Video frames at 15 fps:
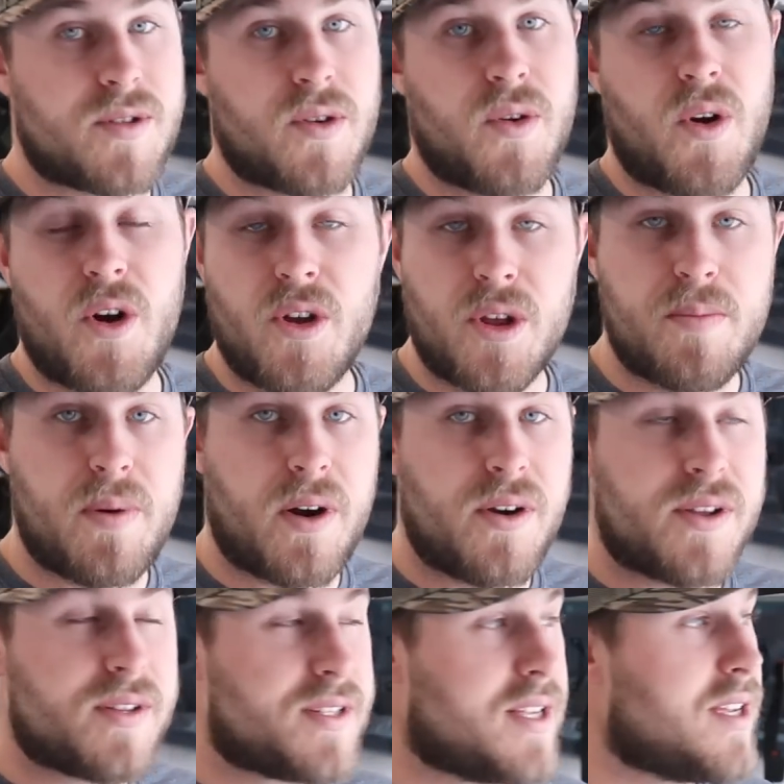So early part
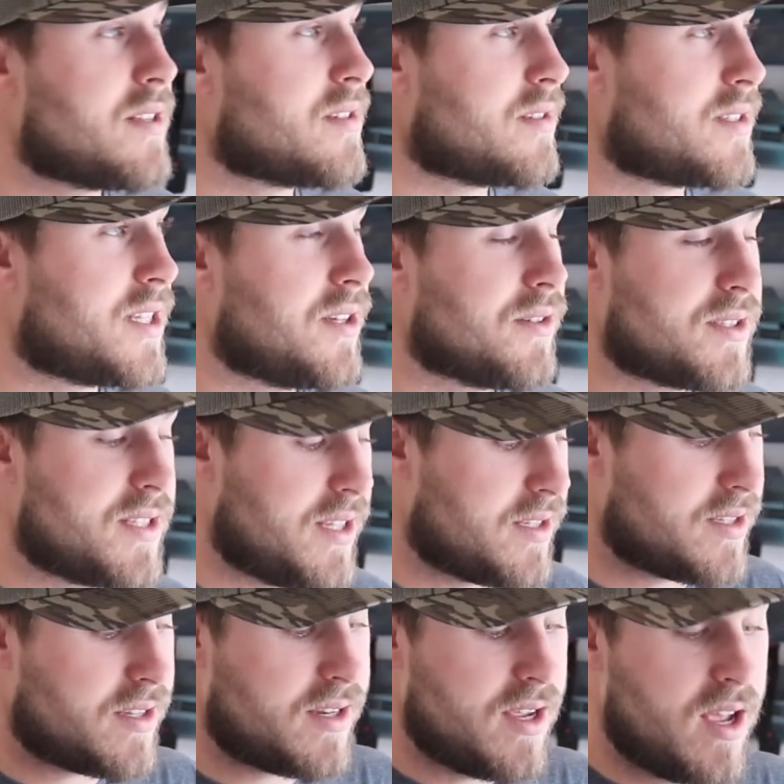of the season, teal
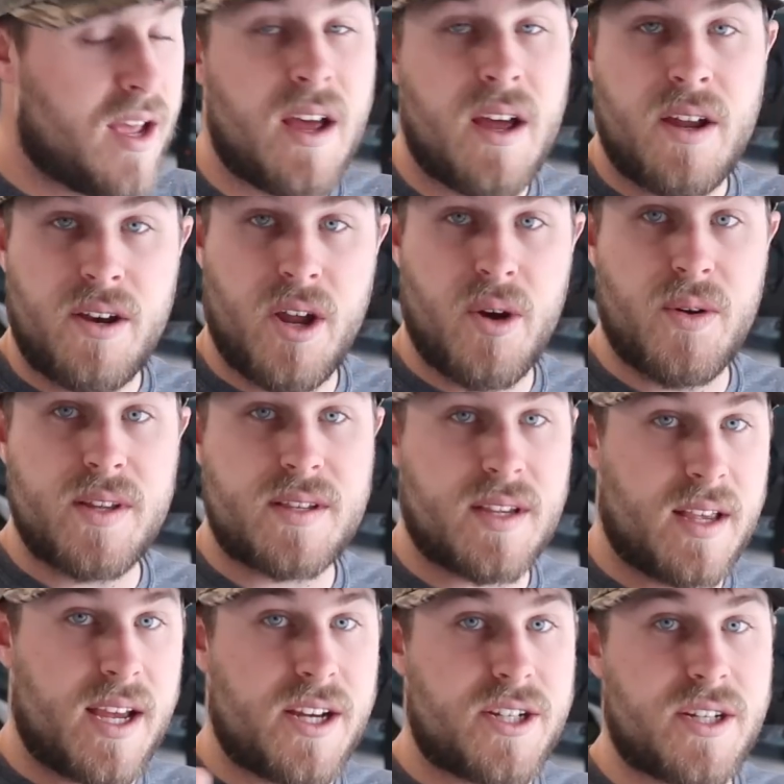season, no
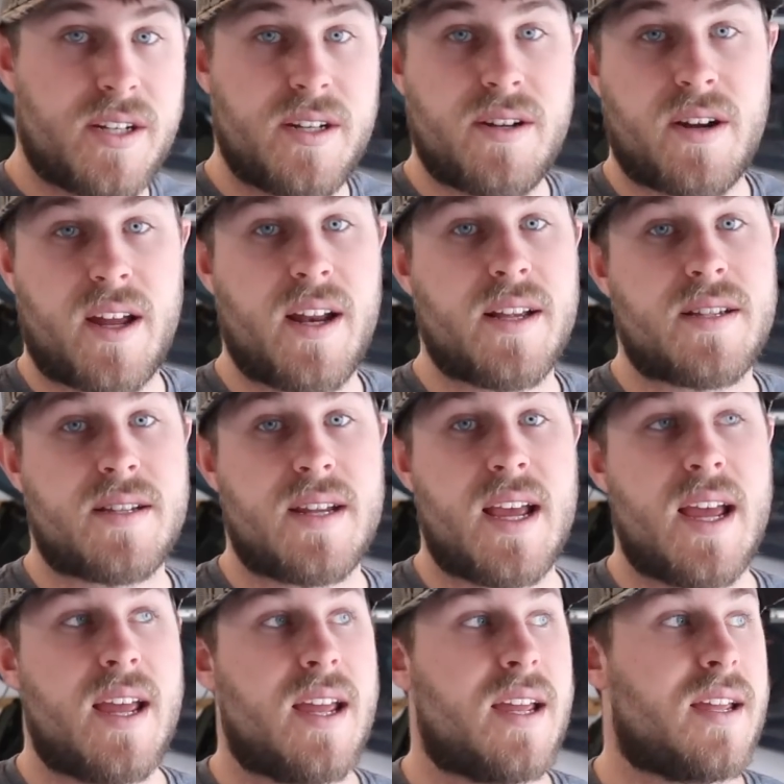insulation, you're gonna
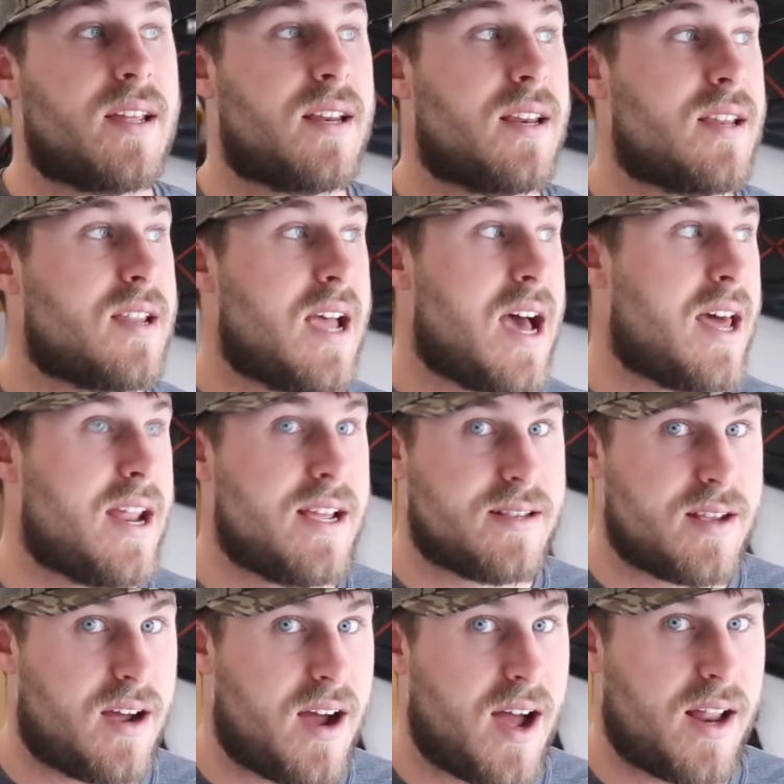stay not
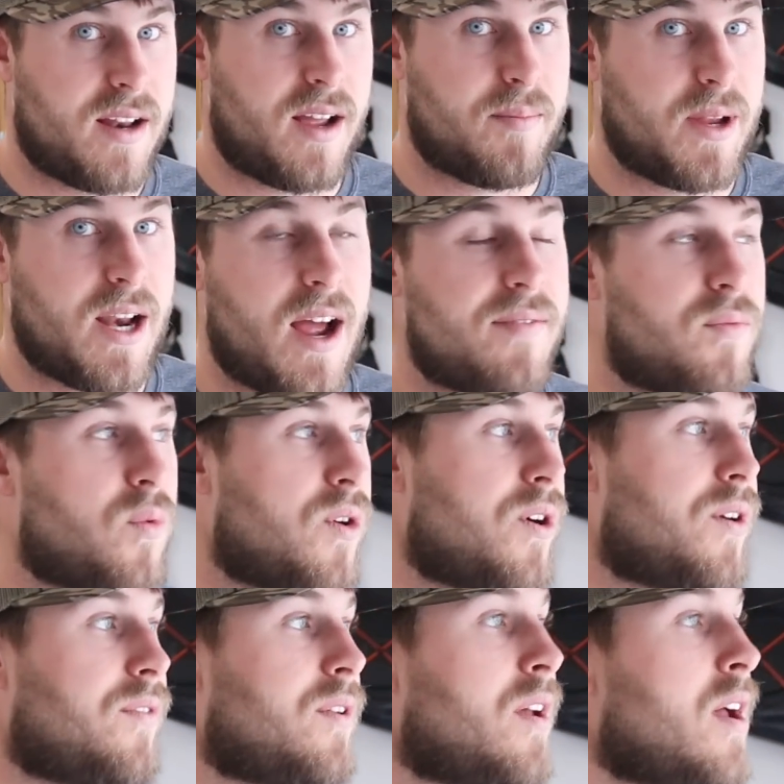as hot. I mean, I've
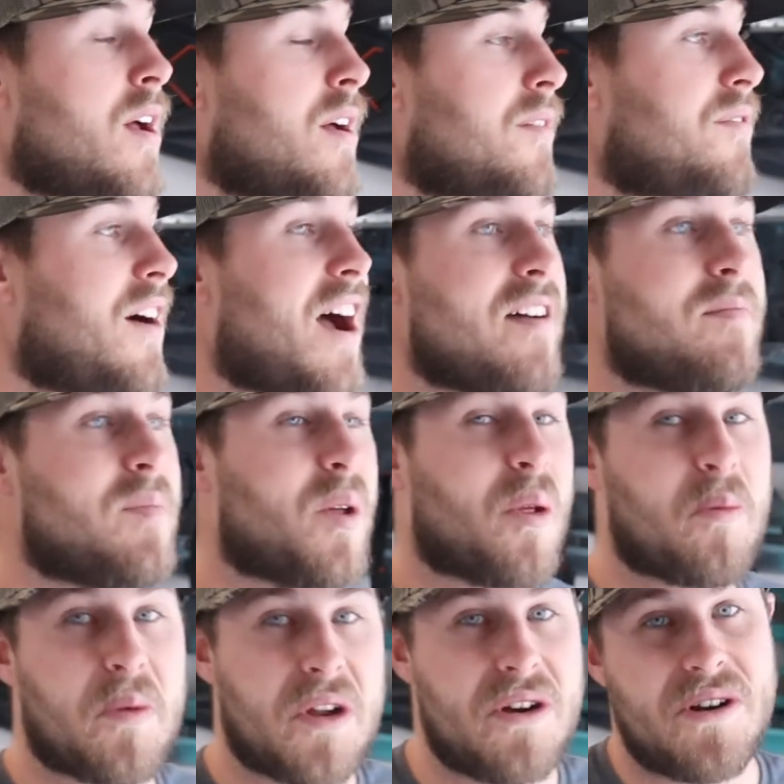worn
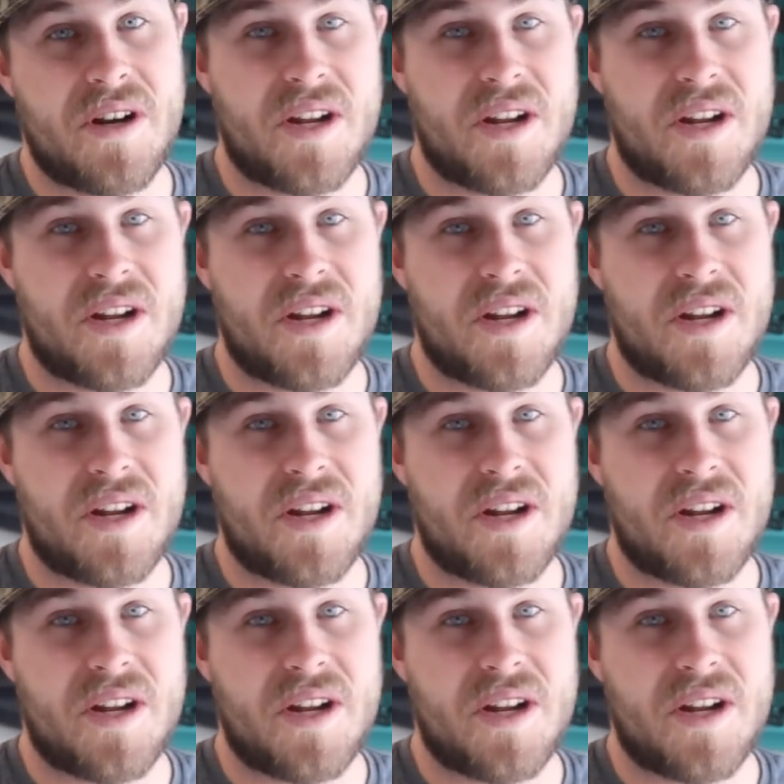5mm